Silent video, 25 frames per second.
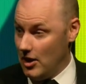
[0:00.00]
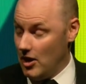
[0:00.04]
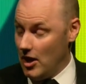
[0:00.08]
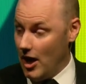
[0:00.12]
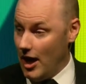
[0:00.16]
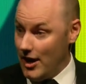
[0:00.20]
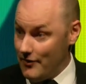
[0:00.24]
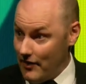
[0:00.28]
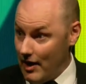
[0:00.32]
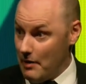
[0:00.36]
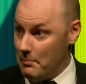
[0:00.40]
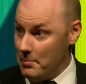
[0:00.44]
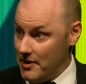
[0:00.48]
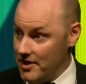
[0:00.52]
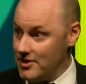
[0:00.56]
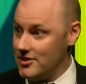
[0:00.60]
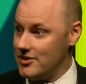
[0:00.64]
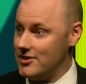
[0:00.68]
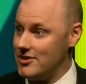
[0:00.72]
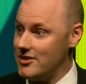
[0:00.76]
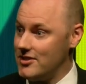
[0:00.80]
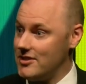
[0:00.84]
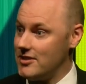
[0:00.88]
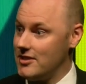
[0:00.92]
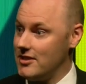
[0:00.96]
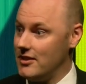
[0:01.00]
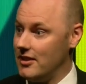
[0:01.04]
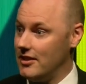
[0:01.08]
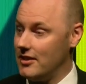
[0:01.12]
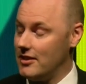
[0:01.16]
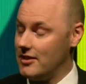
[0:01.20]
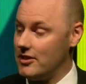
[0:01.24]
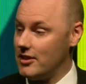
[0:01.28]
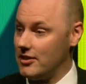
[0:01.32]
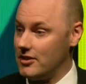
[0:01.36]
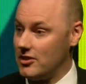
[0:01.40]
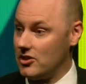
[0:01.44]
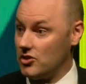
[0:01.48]
of our business
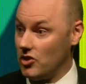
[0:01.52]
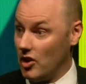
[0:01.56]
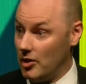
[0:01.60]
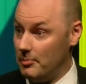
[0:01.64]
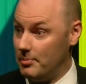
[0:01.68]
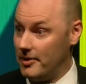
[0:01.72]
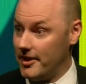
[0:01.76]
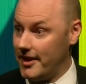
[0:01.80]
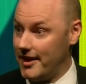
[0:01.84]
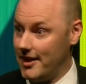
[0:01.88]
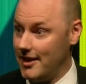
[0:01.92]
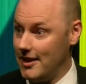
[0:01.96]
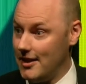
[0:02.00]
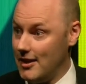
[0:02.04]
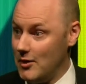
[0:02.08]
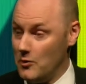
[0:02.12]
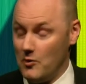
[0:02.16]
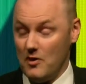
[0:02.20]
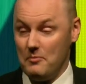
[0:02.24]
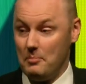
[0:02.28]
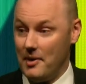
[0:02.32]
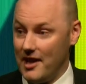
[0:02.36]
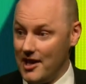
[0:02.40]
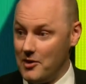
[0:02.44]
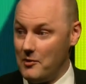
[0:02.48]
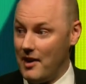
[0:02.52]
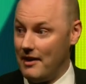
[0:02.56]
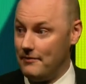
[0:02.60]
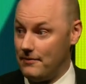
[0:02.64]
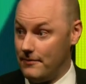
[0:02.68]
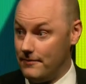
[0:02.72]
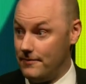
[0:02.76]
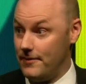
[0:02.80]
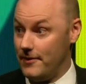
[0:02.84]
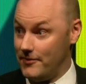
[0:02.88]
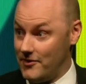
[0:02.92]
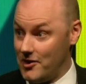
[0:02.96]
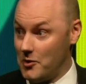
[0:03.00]
globally. We've been around for
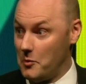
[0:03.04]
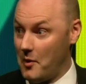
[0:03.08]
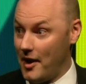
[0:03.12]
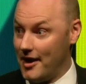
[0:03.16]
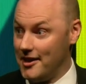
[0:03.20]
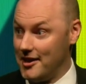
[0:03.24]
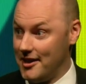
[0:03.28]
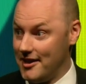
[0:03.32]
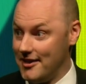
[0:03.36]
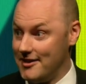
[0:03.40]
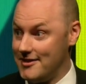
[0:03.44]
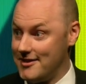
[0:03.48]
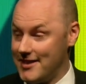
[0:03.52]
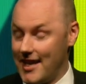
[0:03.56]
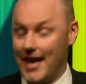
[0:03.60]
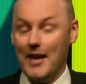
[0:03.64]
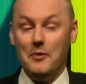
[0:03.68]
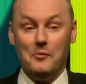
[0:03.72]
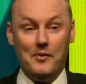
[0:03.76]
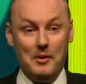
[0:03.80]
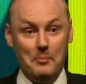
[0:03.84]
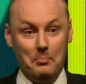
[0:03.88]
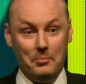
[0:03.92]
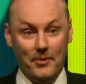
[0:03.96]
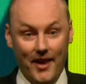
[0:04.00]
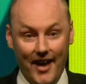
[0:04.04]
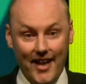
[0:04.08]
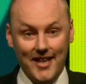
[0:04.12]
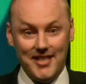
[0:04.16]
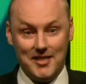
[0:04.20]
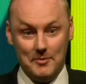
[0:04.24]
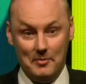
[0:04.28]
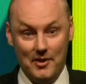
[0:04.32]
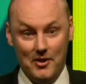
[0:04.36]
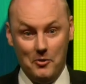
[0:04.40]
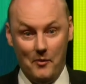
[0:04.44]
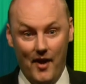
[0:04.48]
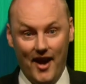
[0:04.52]
51 years and we plan to
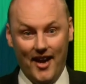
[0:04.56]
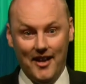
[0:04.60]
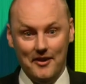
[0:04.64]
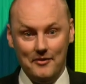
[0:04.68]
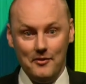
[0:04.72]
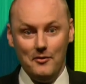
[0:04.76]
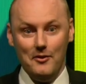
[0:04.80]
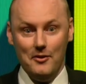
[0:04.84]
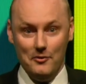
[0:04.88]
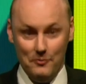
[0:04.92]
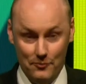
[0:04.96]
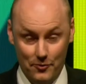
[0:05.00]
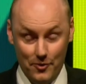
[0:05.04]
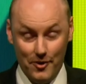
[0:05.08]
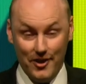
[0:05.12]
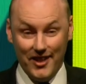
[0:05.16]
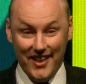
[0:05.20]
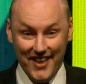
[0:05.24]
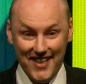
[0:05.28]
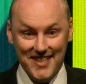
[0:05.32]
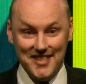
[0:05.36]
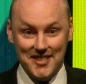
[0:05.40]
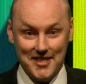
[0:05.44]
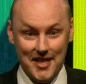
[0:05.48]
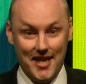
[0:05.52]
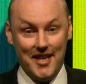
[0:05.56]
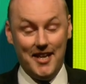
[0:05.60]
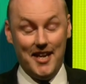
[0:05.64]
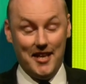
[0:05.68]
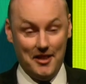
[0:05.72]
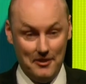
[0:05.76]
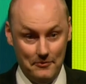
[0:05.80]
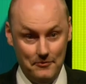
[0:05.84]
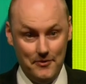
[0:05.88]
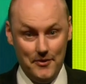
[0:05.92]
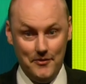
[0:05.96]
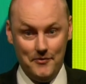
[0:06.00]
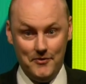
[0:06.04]
be around for at least another
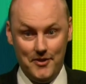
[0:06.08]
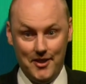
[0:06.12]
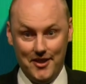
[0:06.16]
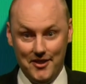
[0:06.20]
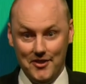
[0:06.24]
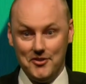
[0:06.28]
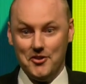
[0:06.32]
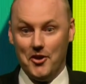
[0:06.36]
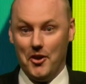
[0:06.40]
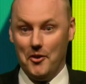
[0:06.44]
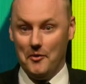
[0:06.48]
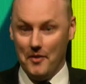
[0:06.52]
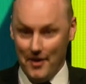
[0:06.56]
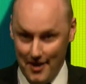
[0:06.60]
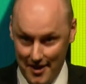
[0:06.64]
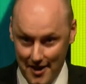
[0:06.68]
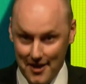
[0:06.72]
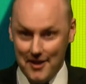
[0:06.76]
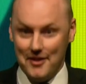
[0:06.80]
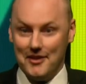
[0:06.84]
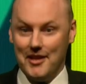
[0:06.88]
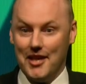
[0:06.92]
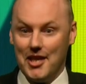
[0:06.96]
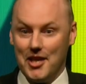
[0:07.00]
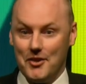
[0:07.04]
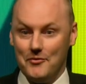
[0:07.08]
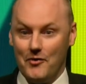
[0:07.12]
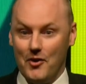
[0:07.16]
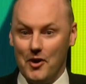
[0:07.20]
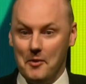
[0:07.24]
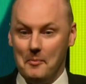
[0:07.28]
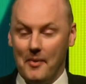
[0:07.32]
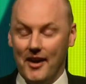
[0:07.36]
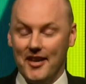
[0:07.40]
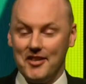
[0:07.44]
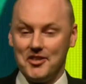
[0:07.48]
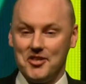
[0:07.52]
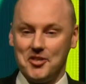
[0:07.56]
50. So thank you very
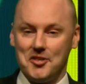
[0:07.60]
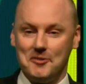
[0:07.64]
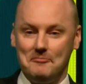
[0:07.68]
much.